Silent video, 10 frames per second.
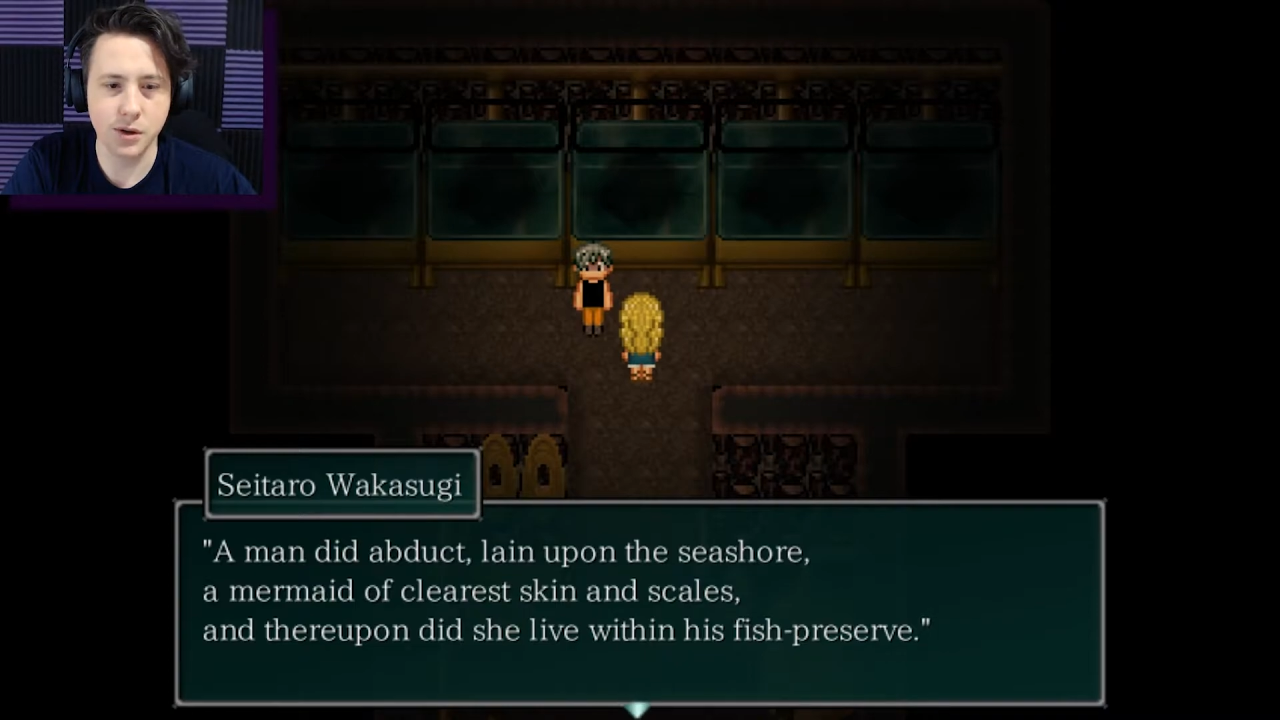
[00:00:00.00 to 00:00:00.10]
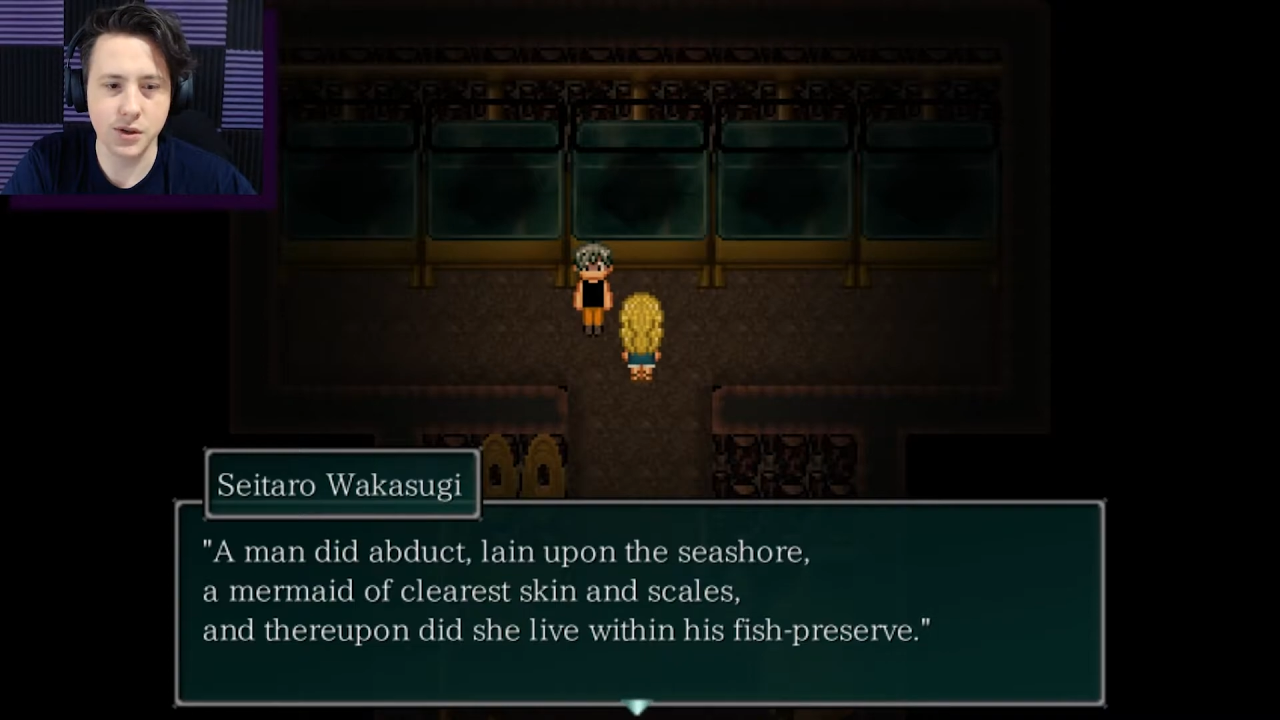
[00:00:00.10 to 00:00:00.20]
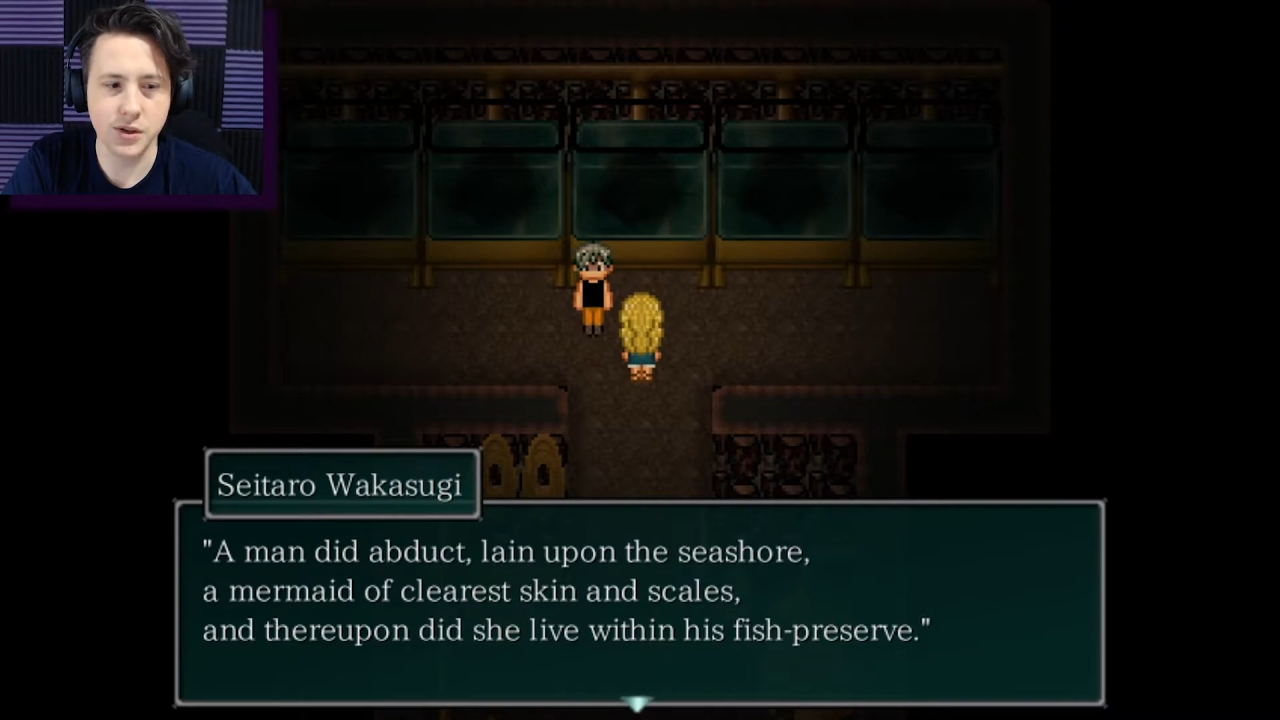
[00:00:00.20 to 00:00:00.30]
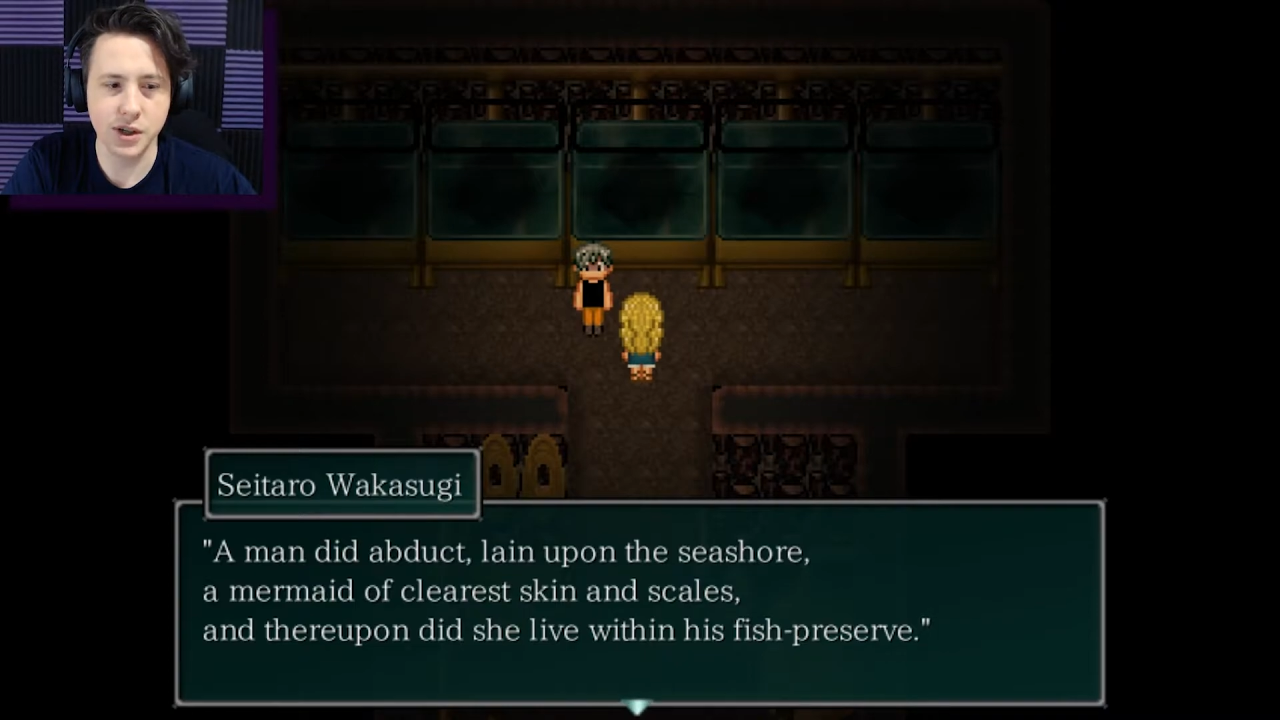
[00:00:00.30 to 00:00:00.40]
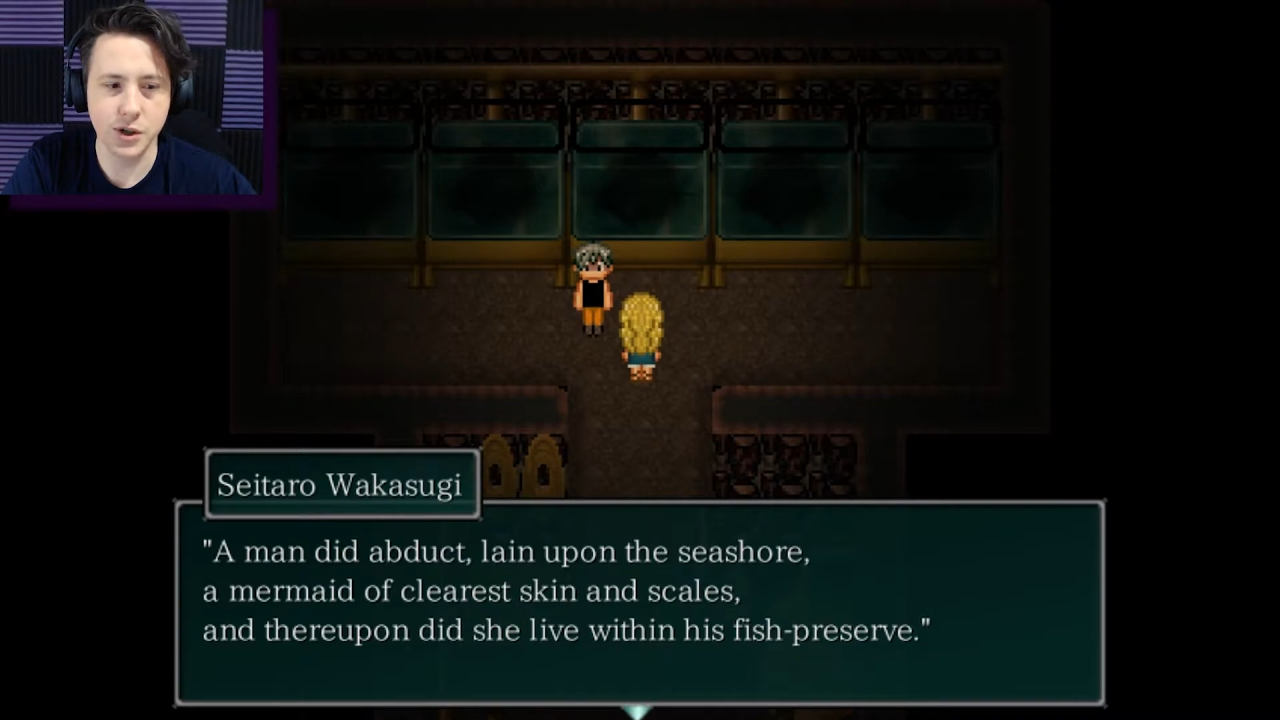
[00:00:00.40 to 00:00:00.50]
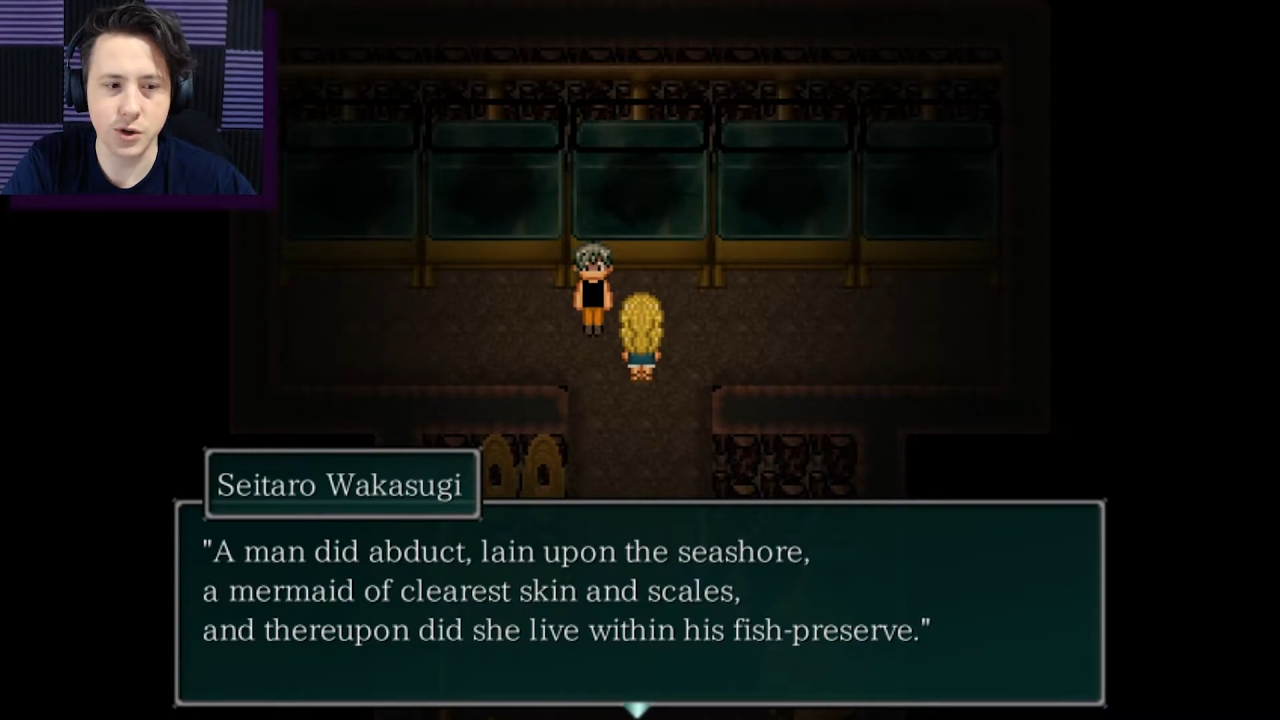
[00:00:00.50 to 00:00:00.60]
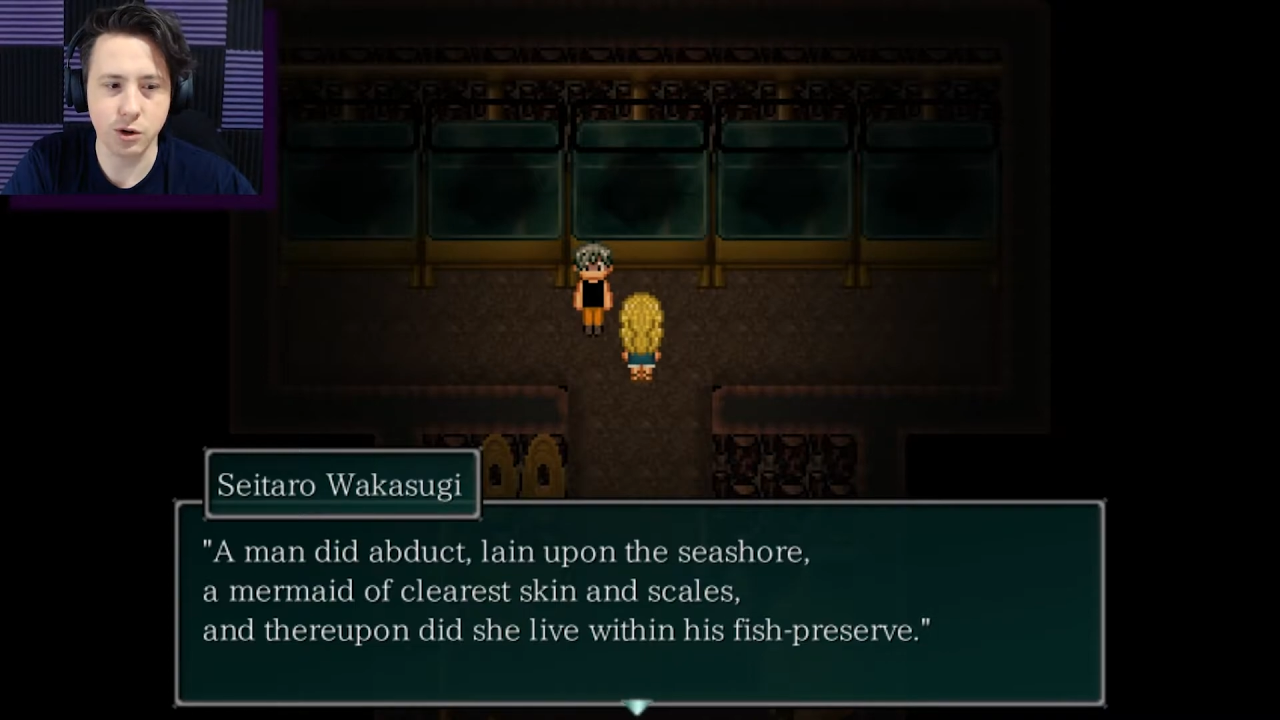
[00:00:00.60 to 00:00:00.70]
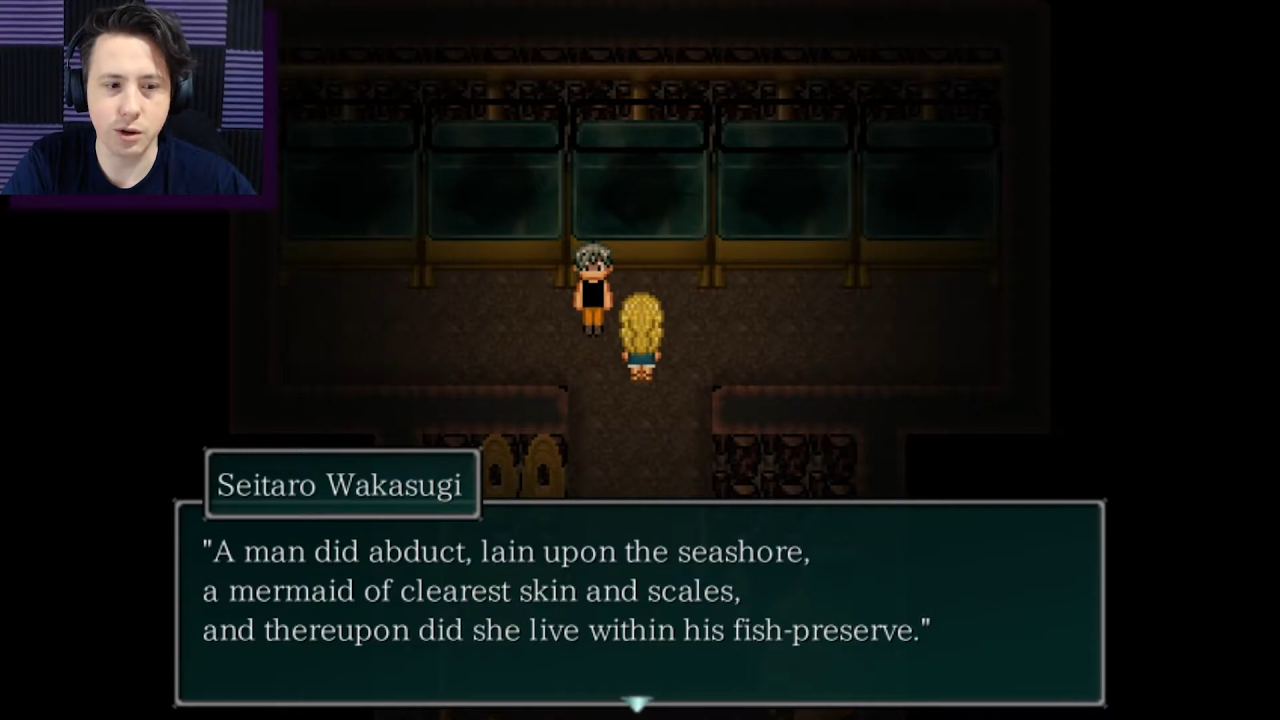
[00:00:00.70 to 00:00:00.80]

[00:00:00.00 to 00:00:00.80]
seashore,